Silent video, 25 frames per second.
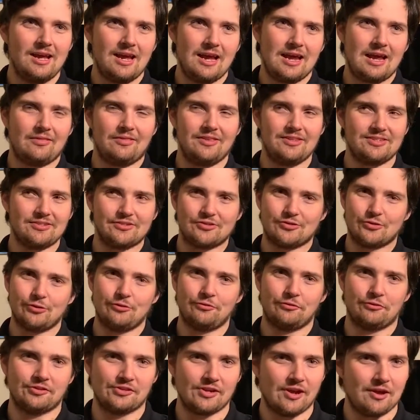And this is true
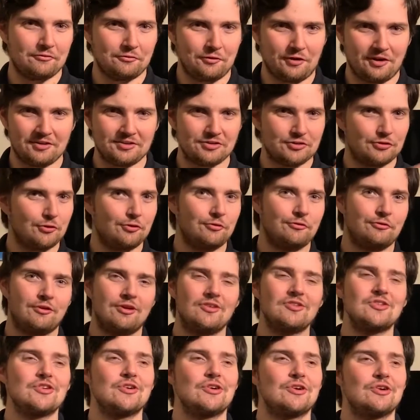for software, it's true for
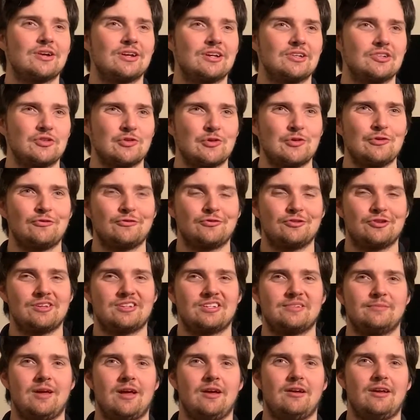engineering, it's true for
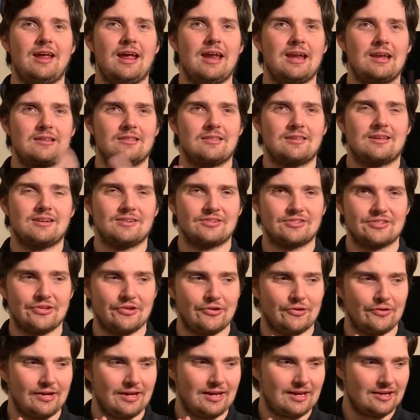just about anything.
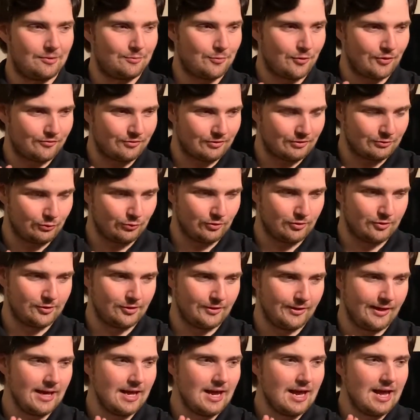So in a perfect
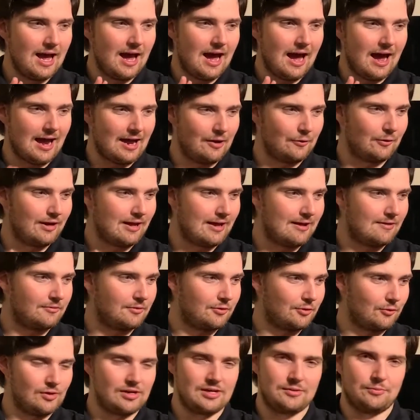world, I would have a
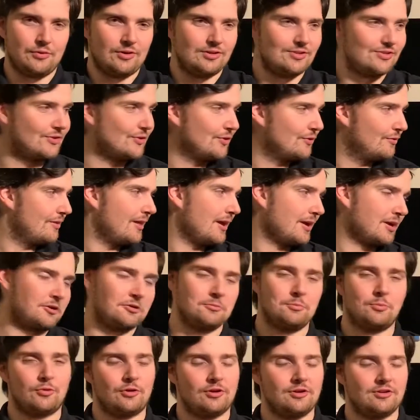3D printer that
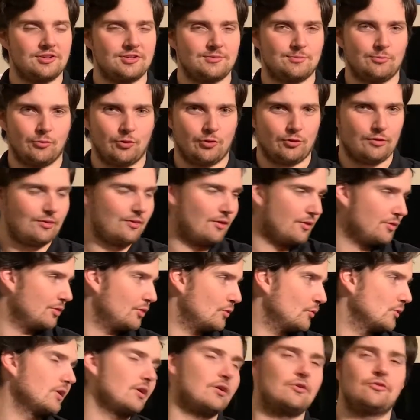could print more than
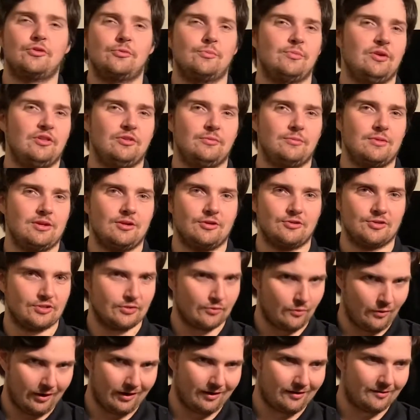300 millimeters
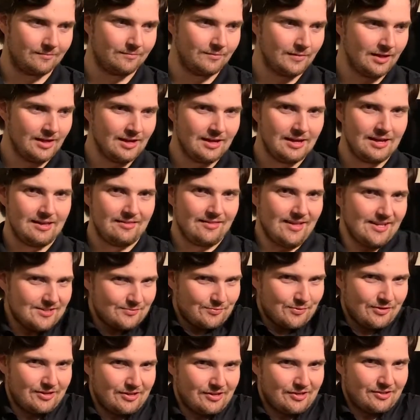square. That's a
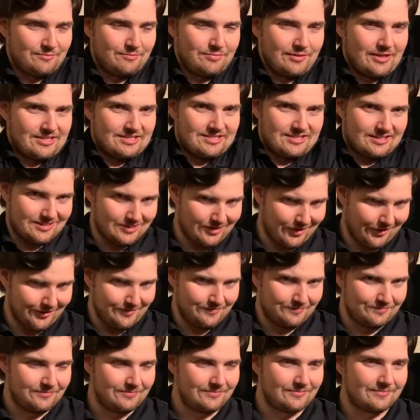pretty good place to start.
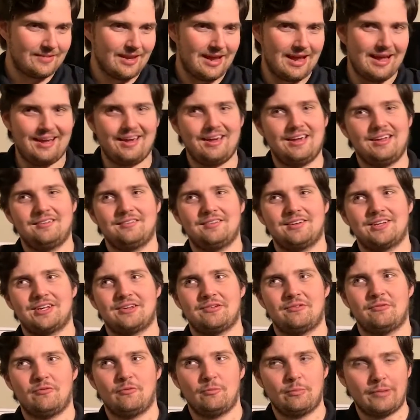
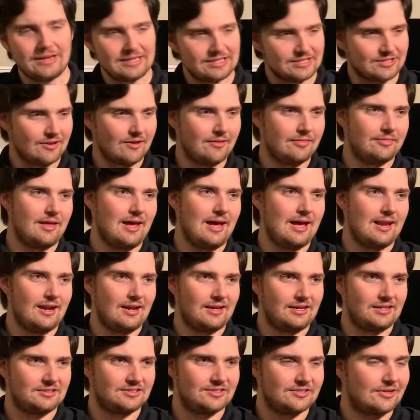And based on that, I
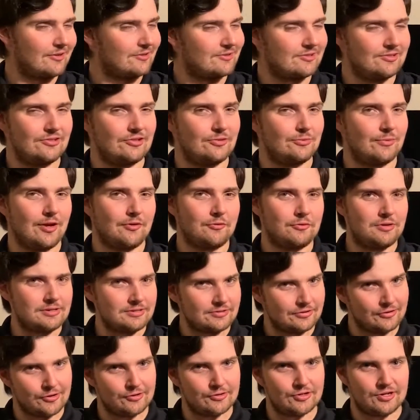can start to do my
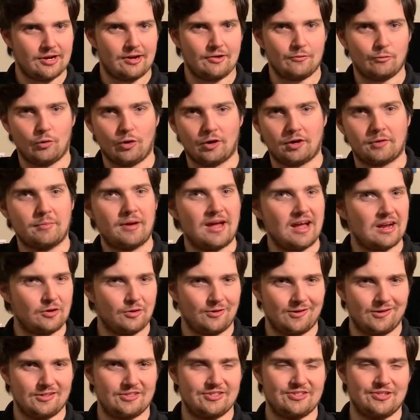research and work
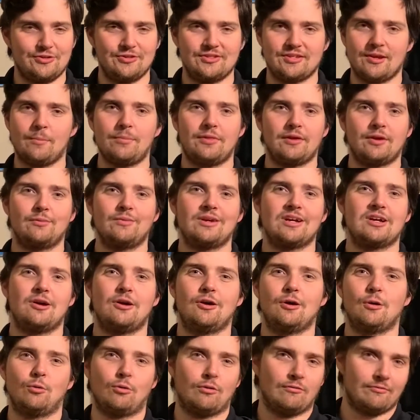backwards, do something we
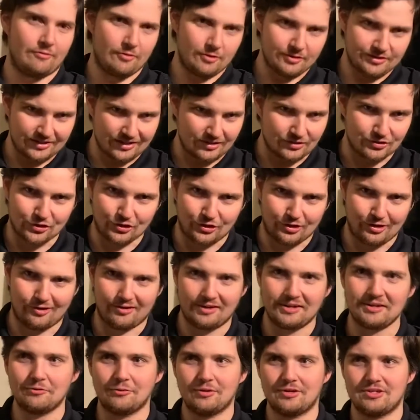call reverse
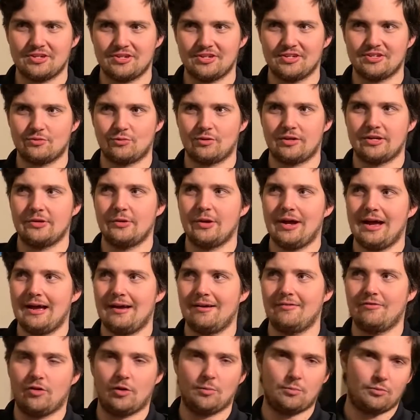engineering, which is where you
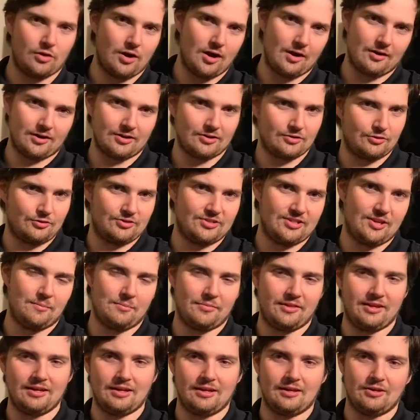have a product or
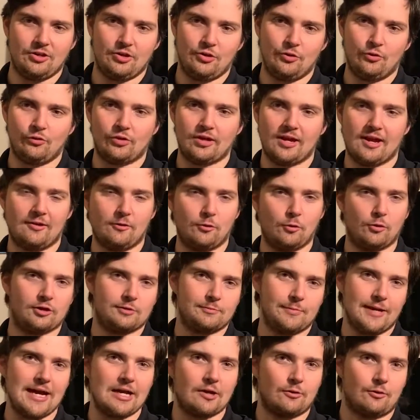something and you kind of work
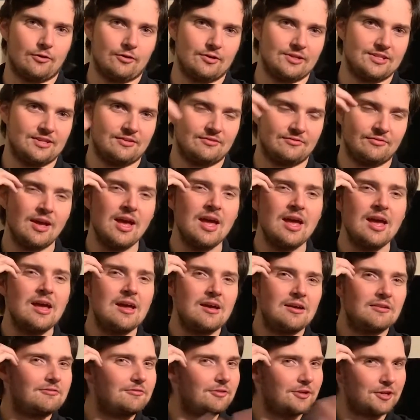backwards and
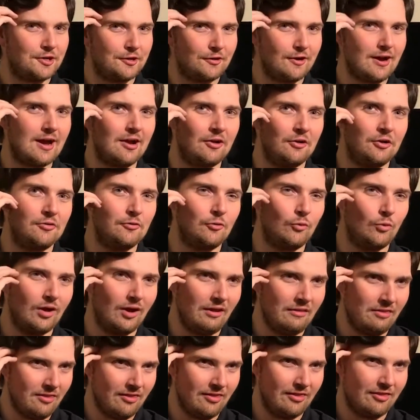figure out
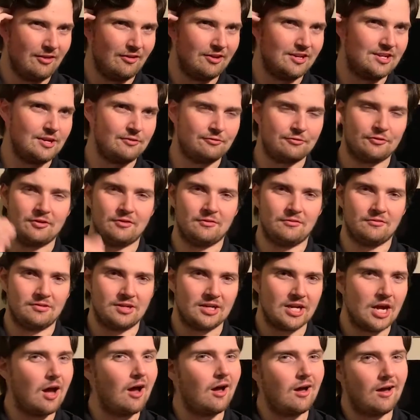what the different
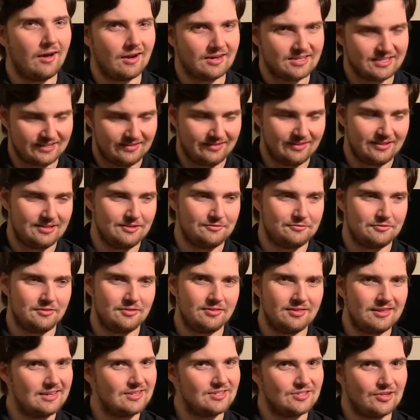cogs and the different
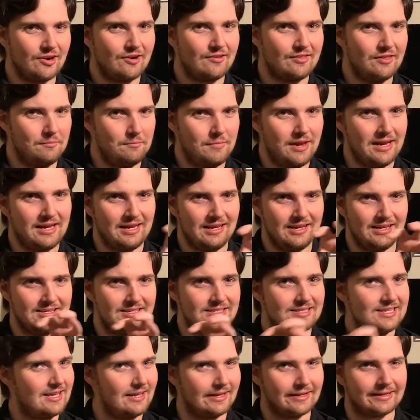things are that make it
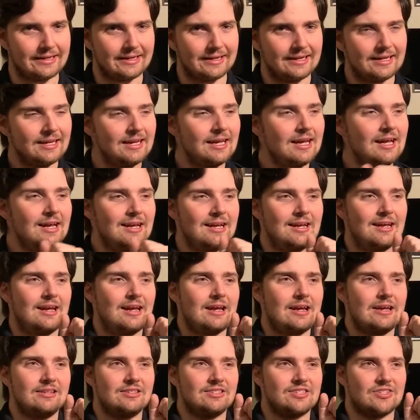tick.
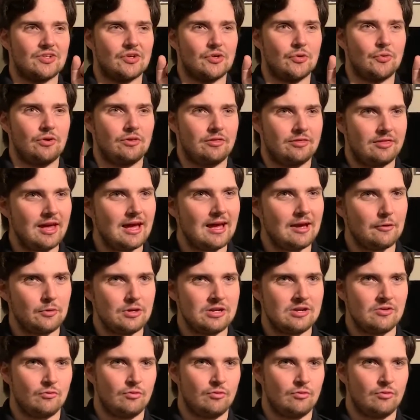And so with that, we can